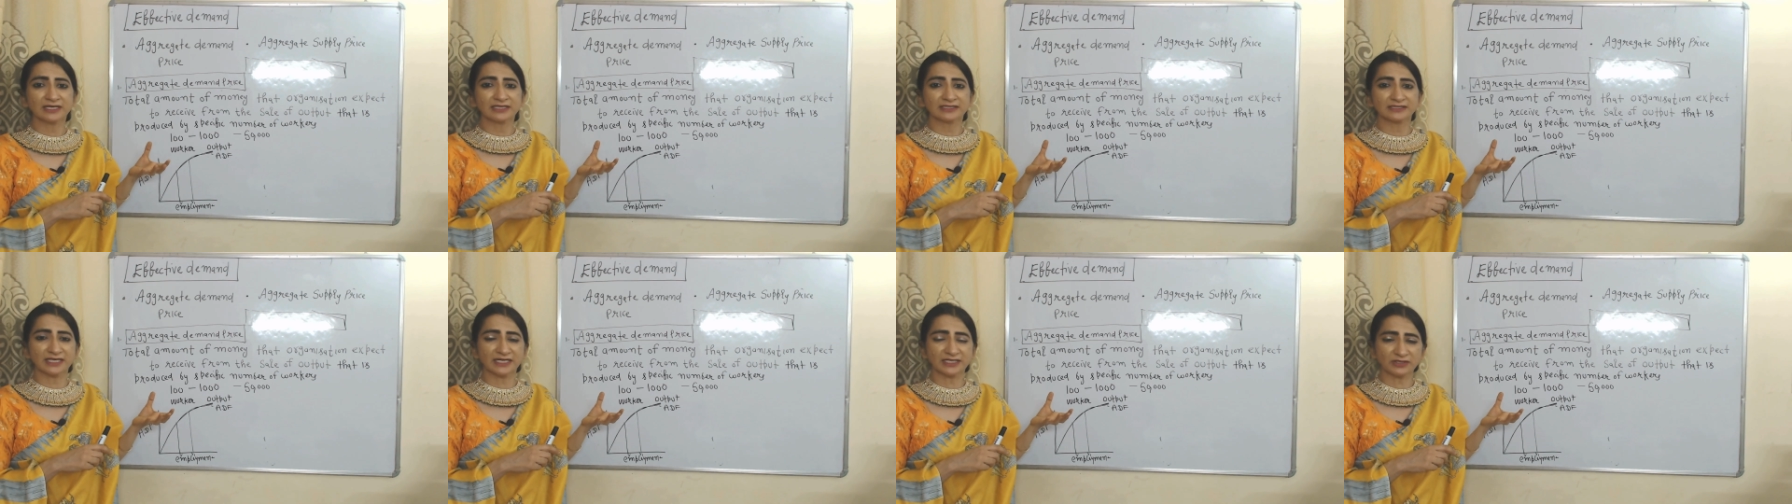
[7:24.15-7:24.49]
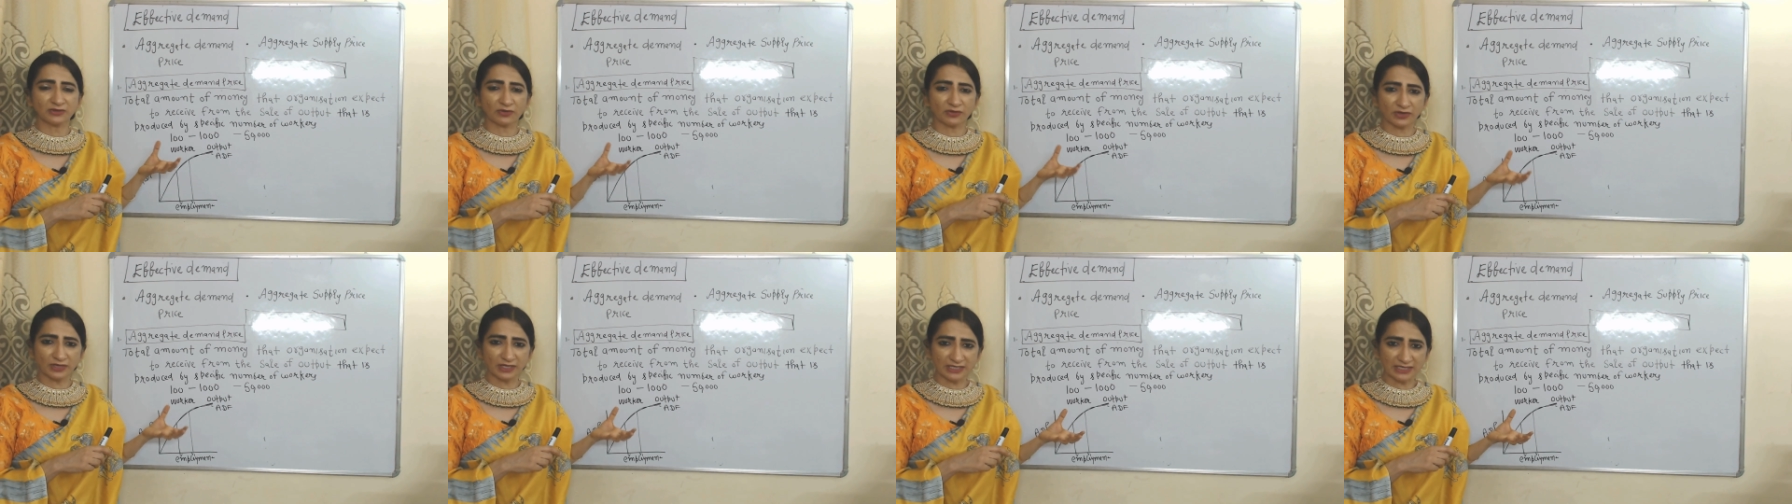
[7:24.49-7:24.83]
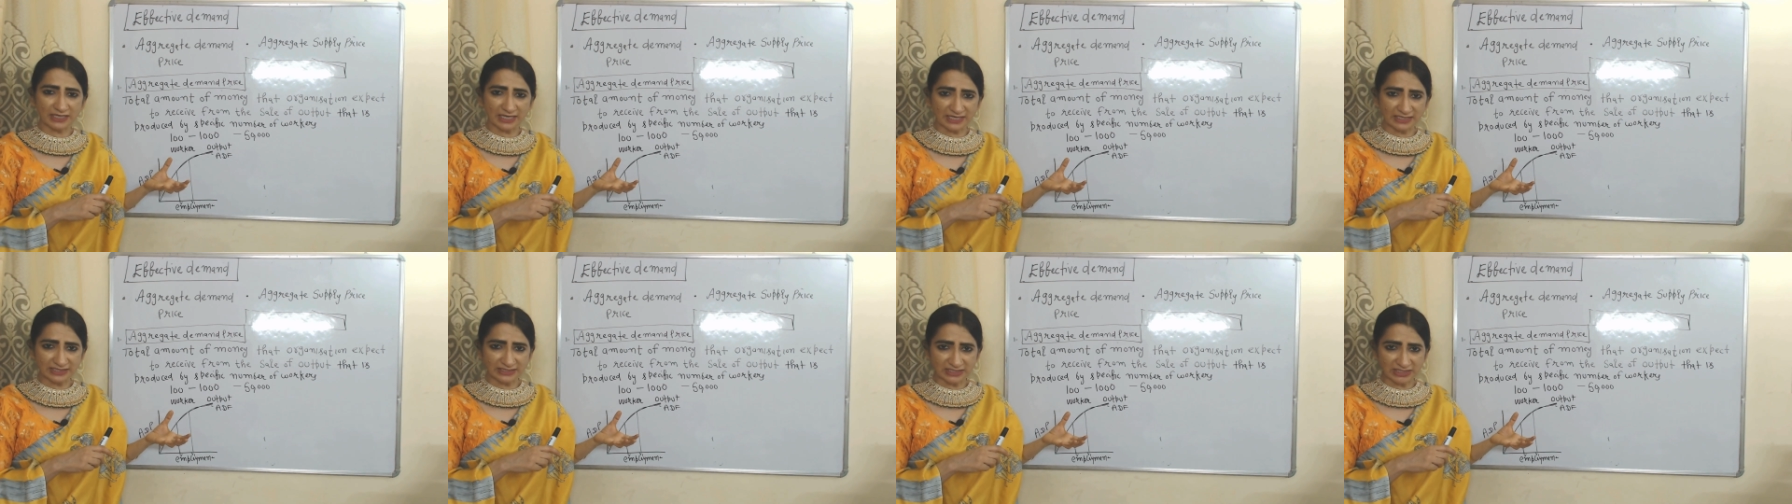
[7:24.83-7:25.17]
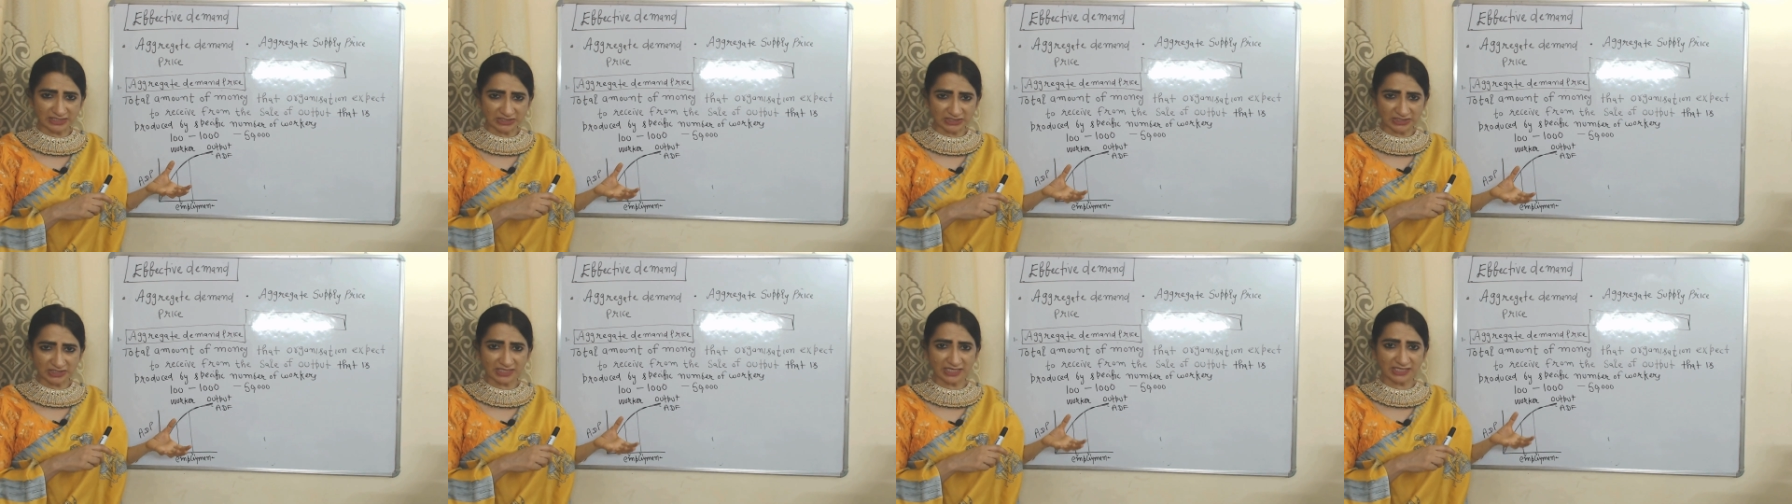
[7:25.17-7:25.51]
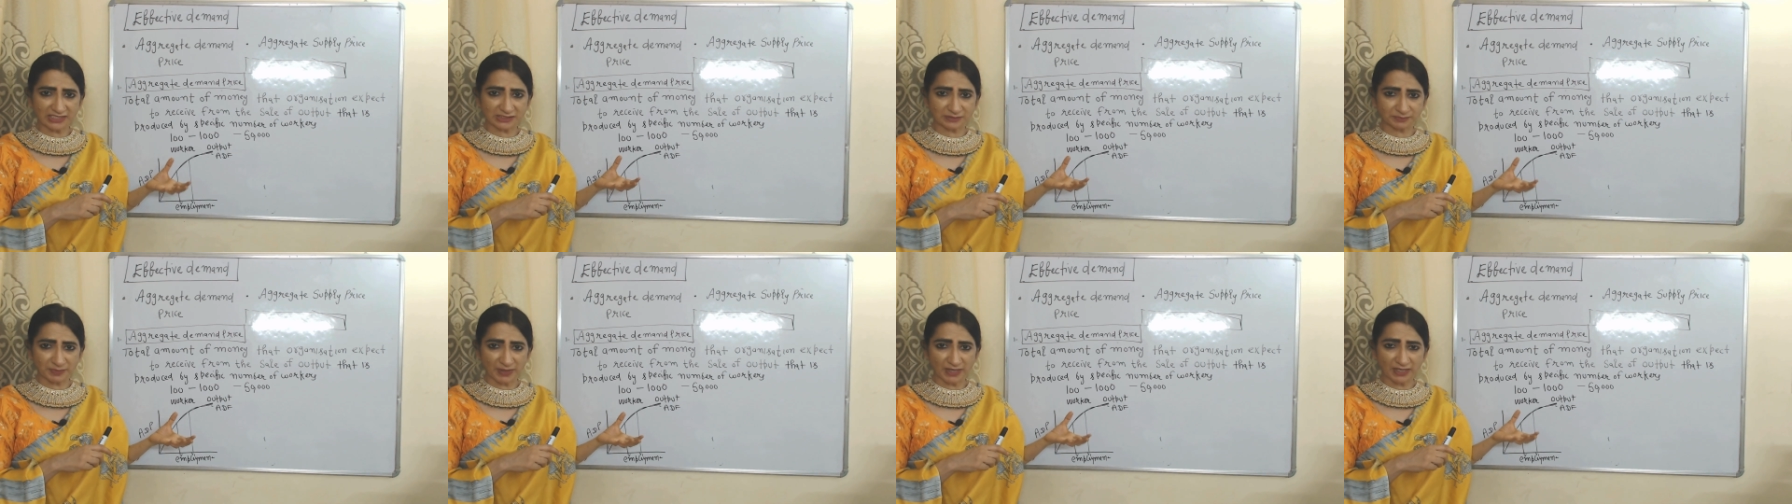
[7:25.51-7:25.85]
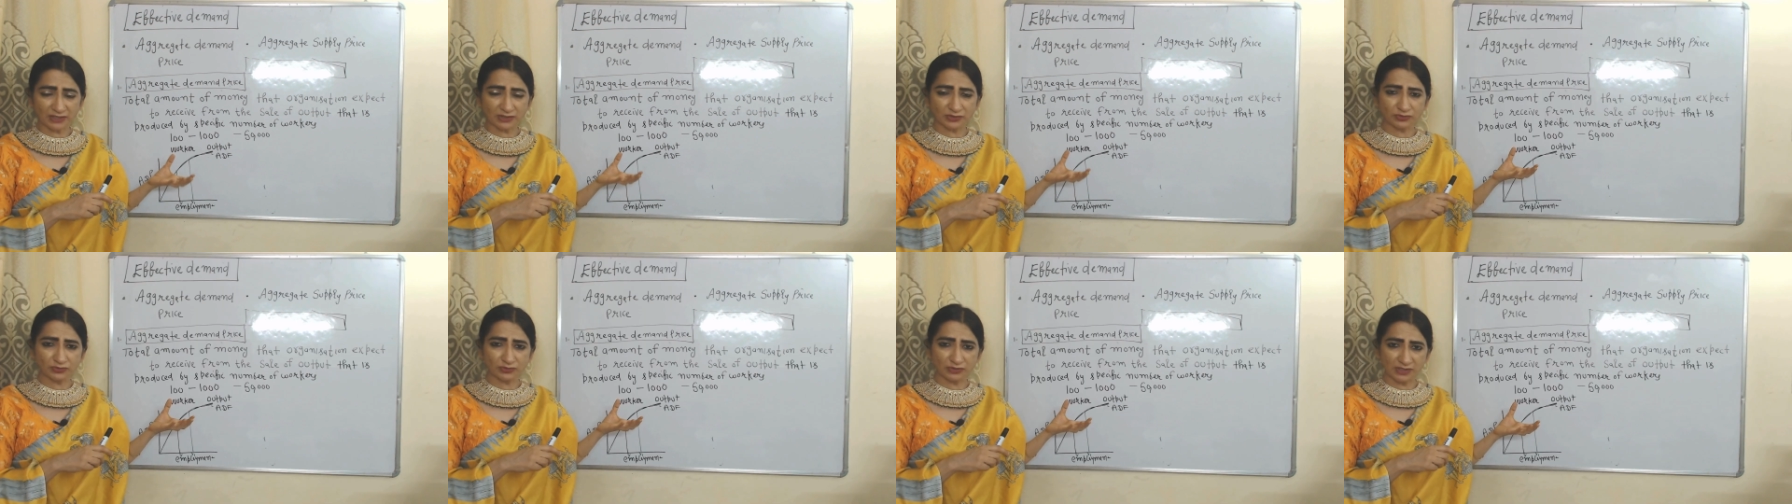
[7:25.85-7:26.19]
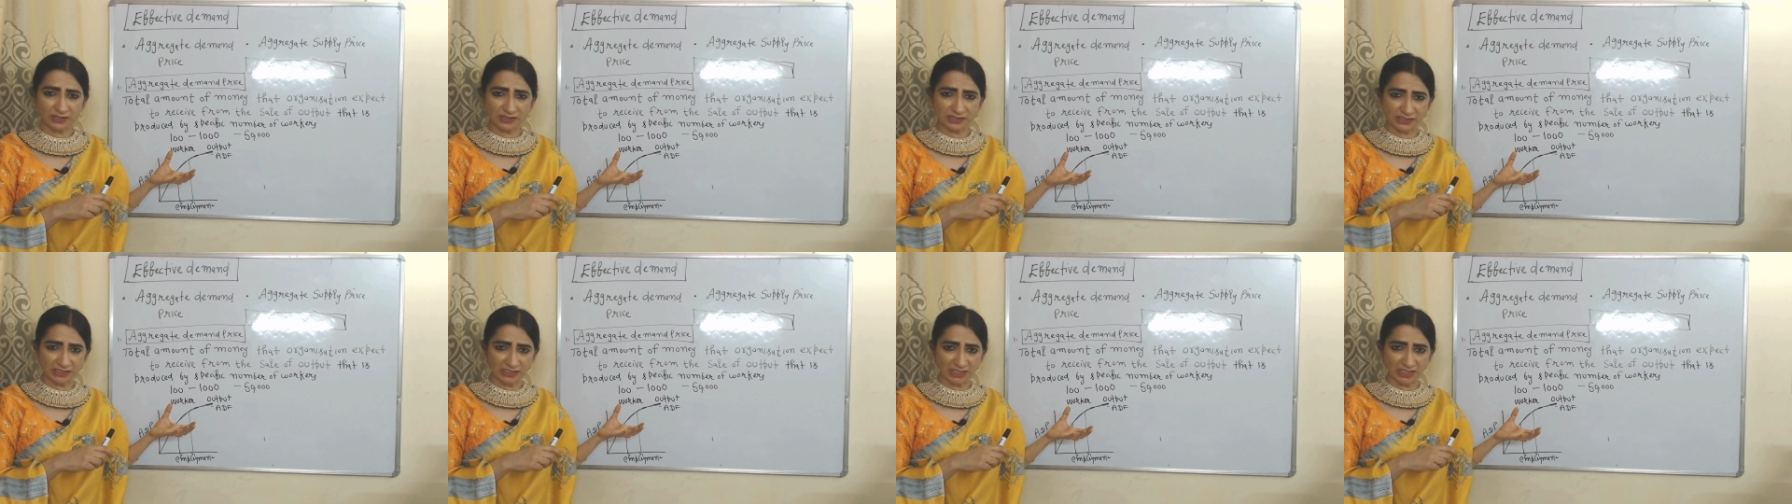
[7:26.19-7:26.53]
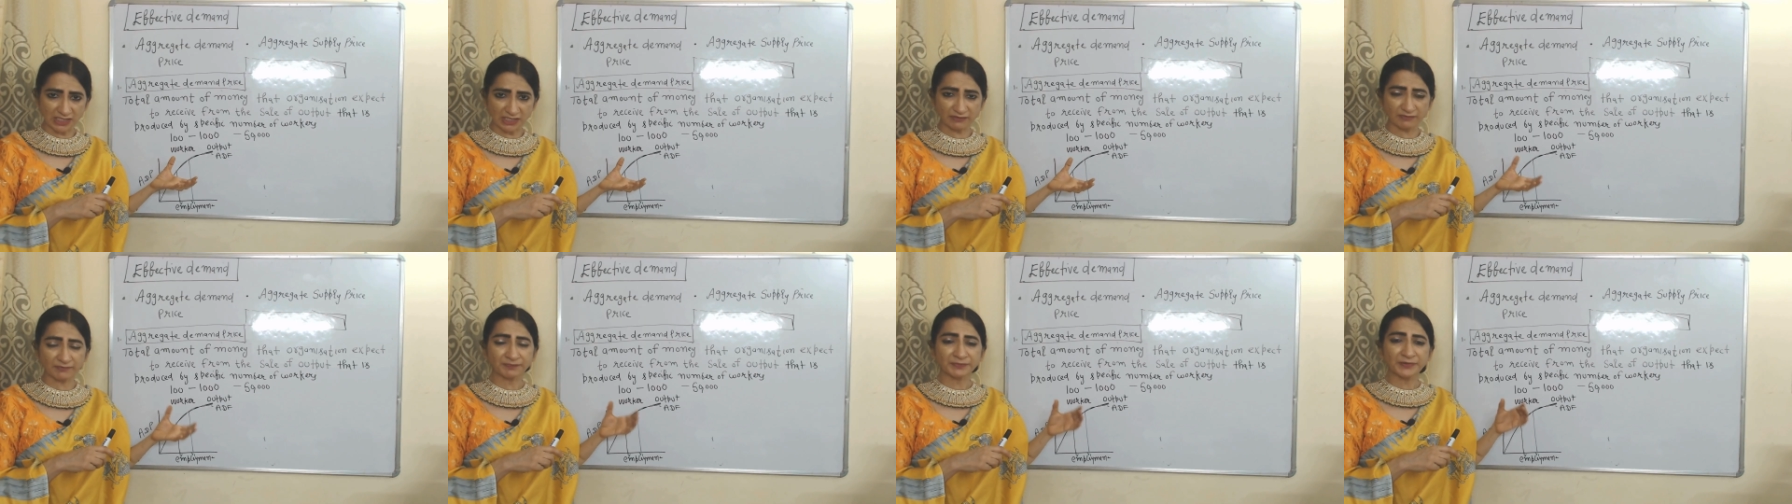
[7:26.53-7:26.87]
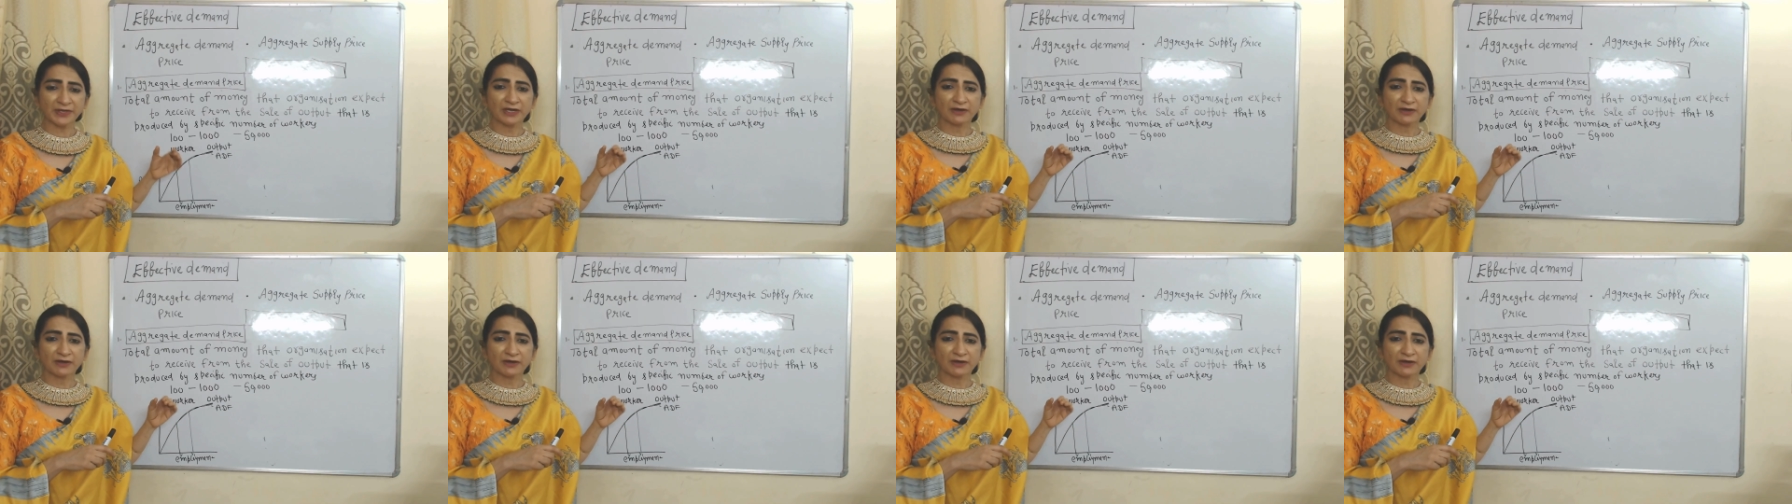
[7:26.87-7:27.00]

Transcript: that organization expect to receive